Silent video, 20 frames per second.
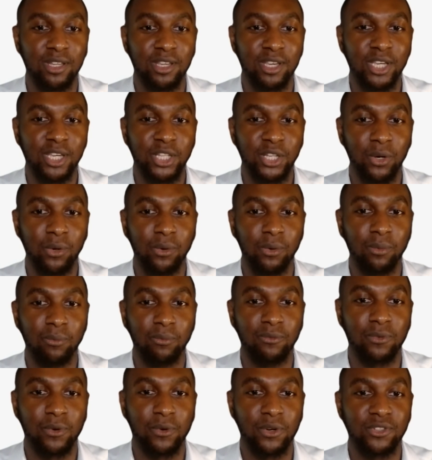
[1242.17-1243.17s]
you know,
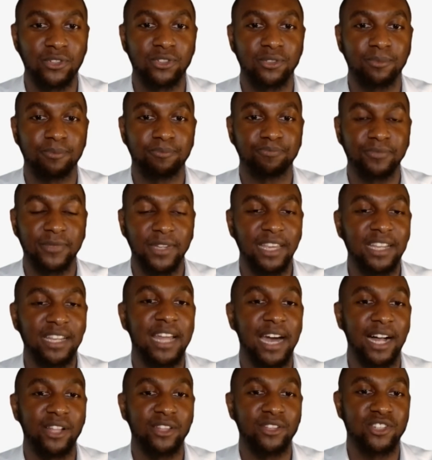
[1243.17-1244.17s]
first
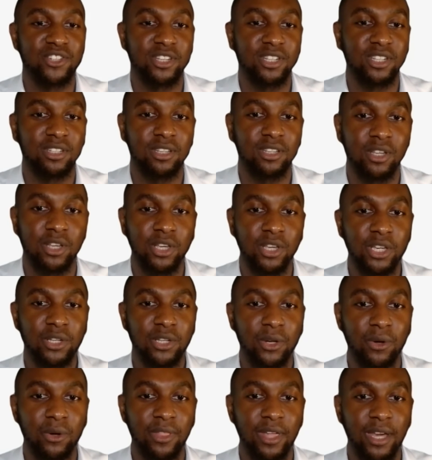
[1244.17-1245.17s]
acknowledging, you
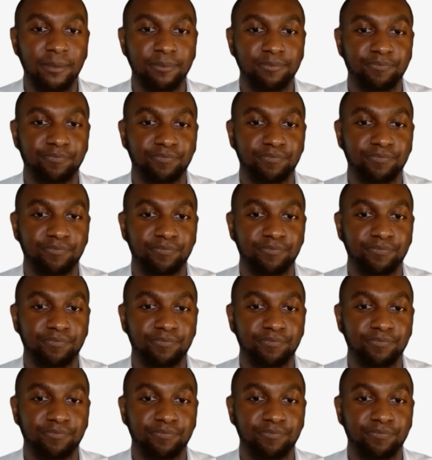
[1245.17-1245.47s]
know, that